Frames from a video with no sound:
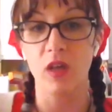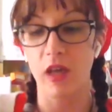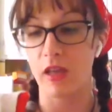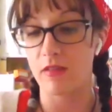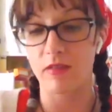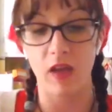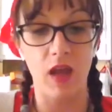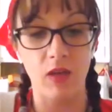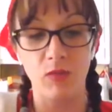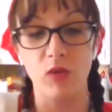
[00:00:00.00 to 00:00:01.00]
it's
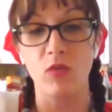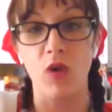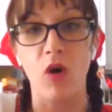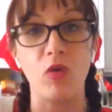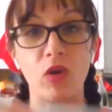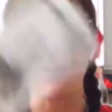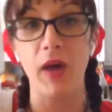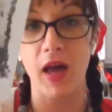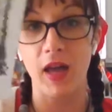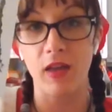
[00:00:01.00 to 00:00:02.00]
time you go.
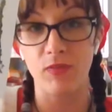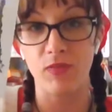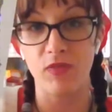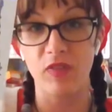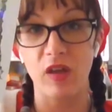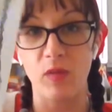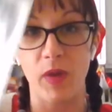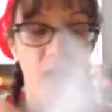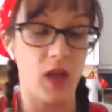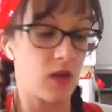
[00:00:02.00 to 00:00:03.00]
Goodbye. Say
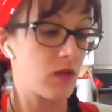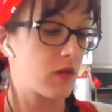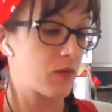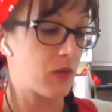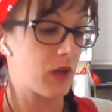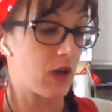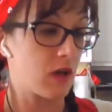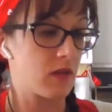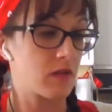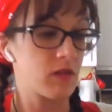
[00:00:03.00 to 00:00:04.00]
goodbye.
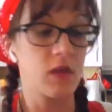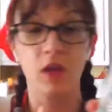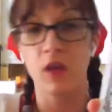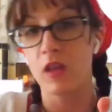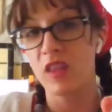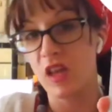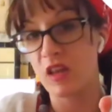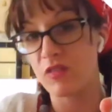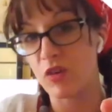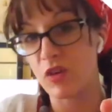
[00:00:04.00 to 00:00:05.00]
Because
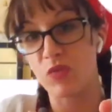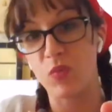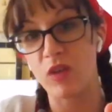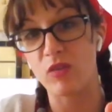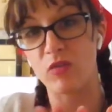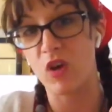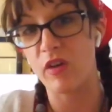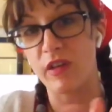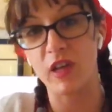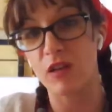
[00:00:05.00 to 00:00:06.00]
history is way too
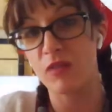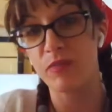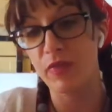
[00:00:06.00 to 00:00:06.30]
long here.